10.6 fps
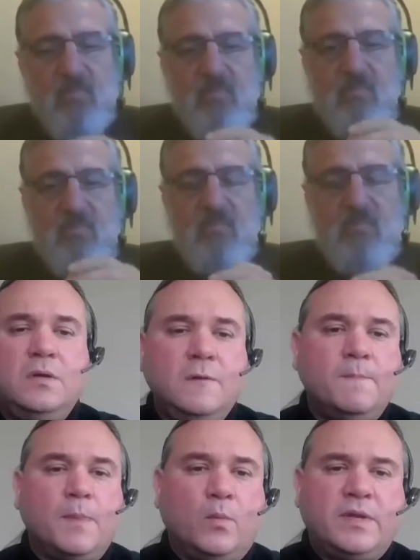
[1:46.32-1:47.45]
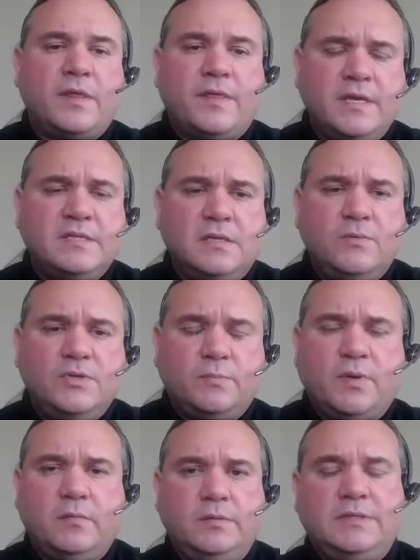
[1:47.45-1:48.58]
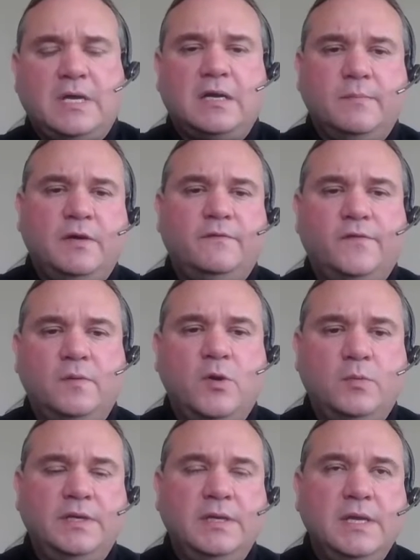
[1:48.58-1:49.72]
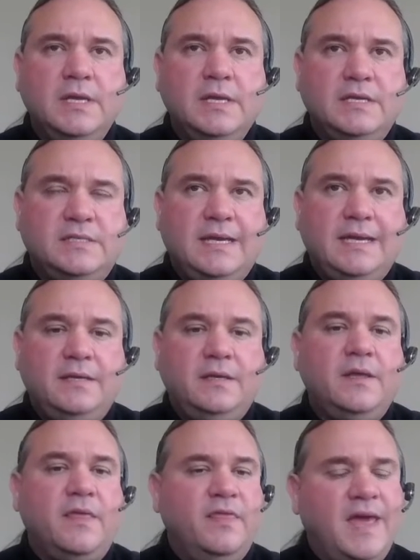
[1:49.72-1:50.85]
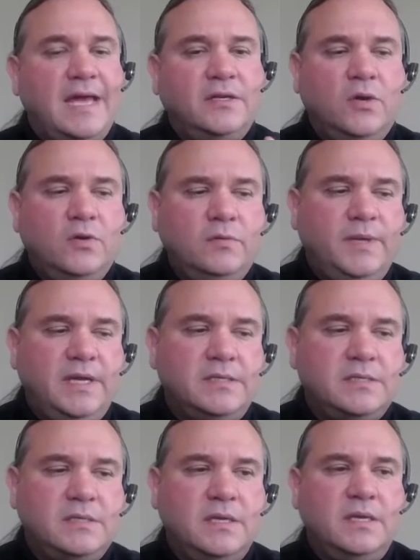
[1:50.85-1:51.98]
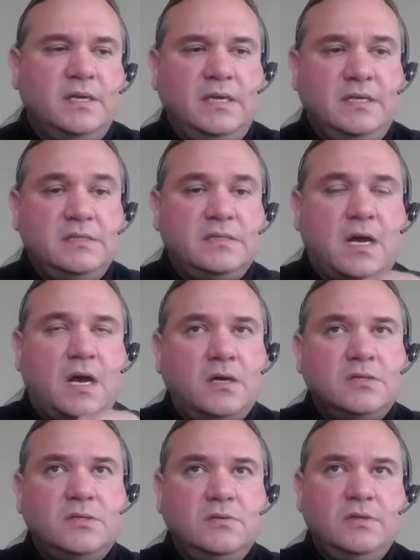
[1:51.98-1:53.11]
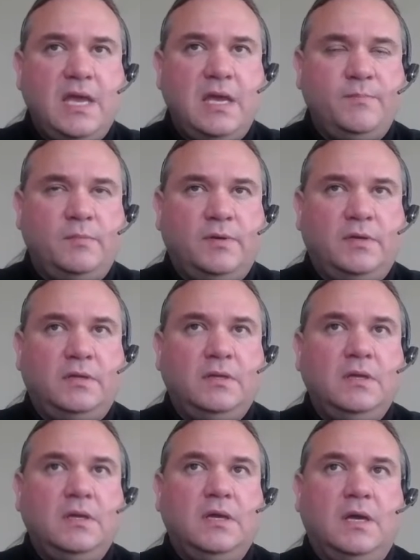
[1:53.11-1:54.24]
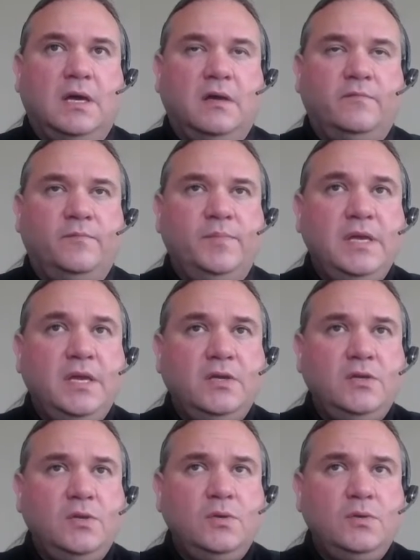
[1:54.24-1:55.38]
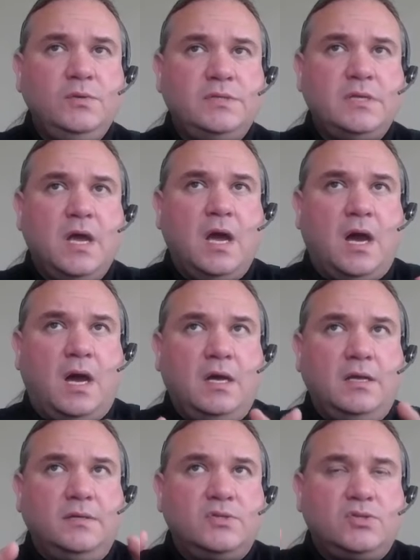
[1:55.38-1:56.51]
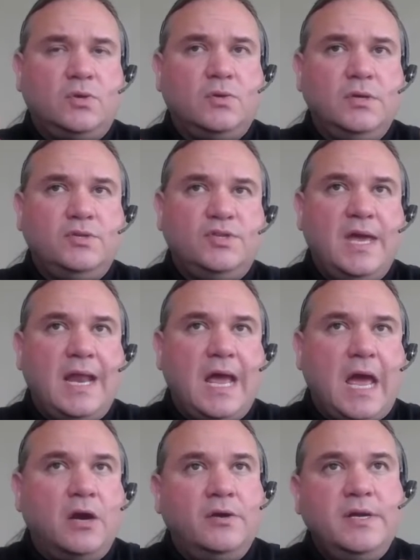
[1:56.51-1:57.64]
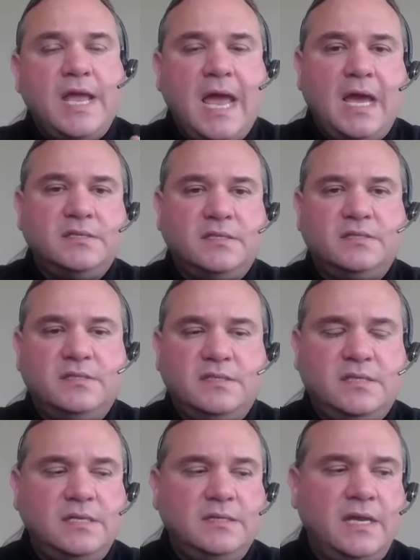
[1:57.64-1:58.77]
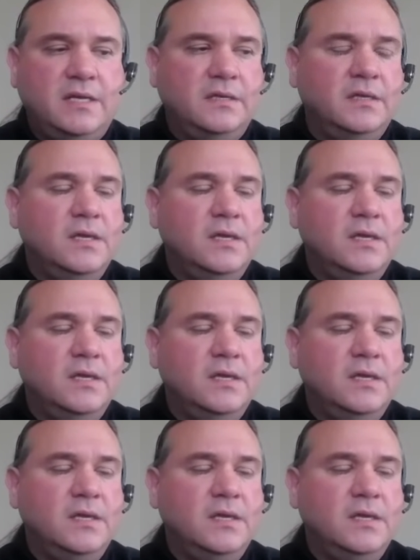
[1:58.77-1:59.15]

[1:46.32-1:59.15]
So one of the things that we should probably talk about for a moment is that code base is also capable of being used on storage that already has existing data.